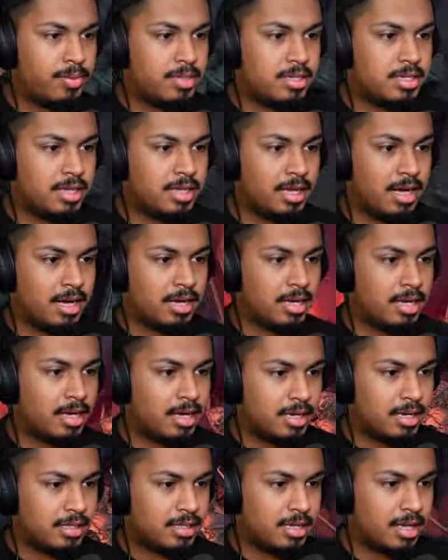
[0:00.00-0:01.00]
we chill out,
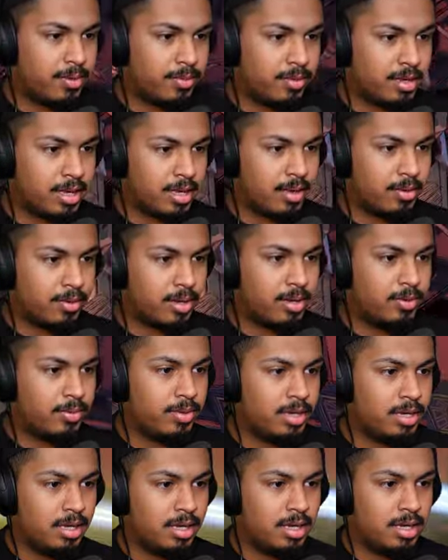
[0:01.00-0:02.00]
guys? Can we? Can, can we?